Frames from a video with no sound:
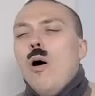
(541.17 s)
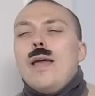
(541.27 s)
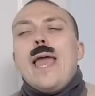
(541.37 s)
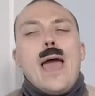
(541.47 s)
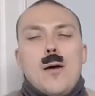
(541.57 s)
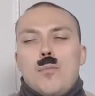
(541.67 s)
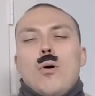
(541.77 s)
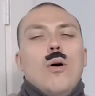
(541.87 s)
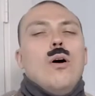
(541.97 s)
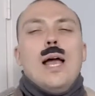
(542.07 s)
Oh yeah,
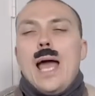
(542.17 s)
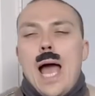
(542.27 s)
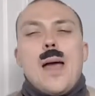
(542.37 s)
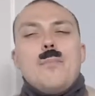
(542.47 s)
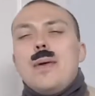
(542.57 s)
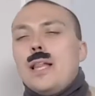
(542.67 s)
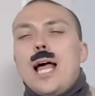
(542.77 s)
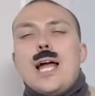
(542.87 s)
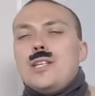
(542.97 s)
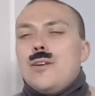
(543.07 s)
bro. I'm big
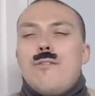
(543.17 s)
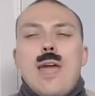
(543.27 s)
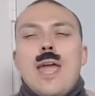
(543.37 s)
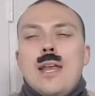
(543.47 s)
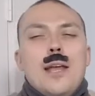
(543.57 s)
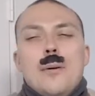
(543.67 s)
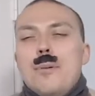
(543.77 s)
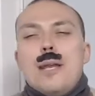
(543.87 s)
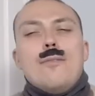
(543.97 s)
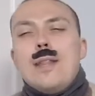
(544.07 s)
Logic fan,
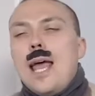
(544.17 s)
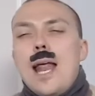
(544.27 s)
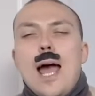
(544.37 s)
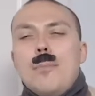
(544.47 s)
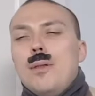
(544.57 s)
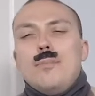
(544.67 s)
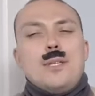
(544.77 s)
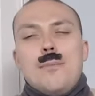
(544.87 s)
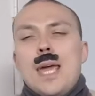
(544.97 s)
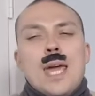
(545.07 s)
but even that album
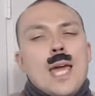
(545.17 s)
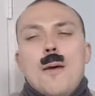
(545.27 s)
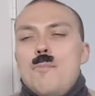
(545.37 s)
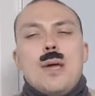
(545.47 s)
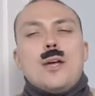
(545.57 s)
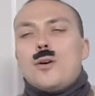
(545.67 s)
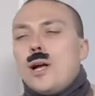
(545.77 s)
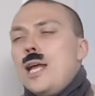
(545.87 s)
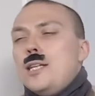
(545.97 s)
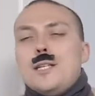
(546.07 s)
to me, big
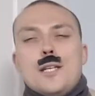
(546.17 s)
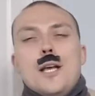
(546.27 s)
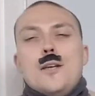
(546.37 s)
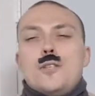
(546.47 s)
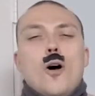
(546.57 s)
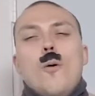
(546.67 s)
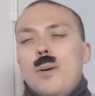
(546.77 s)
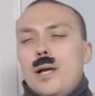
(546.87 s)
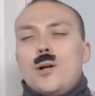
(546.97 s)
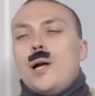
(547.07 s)
cringe. So big